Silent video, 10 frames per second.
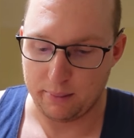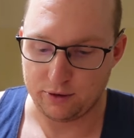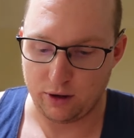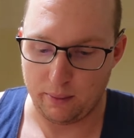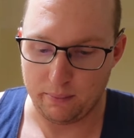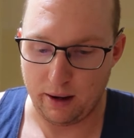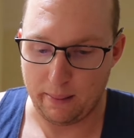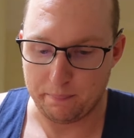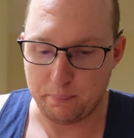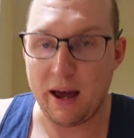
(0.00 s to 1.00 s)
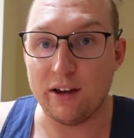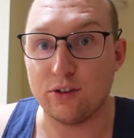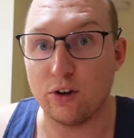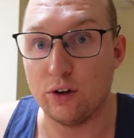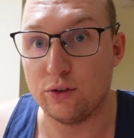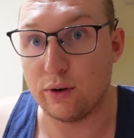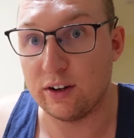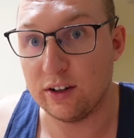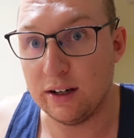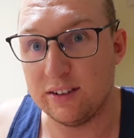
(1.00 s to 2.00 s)
It's got like pesto
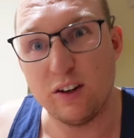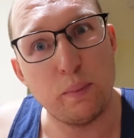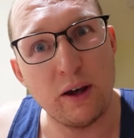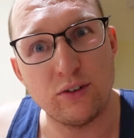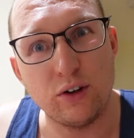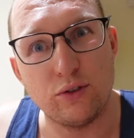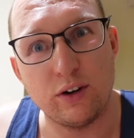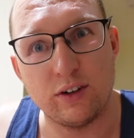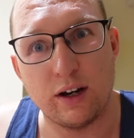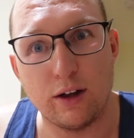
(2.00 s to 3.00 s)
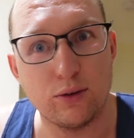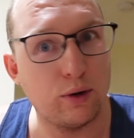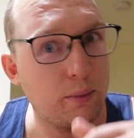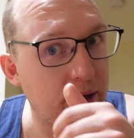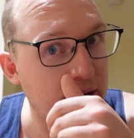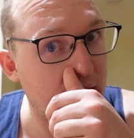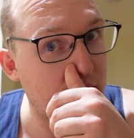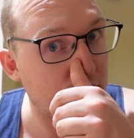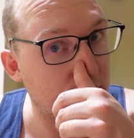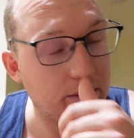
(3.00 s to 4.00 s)
dressing. It says pesto dressing. I thought it would be an
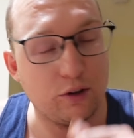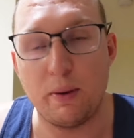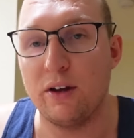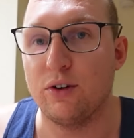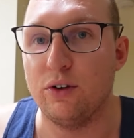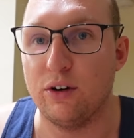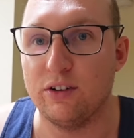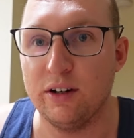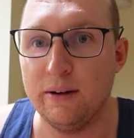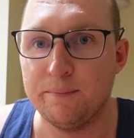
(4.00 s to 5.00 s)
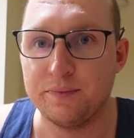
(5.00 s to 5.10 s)
aioli, but it's pesto dressing.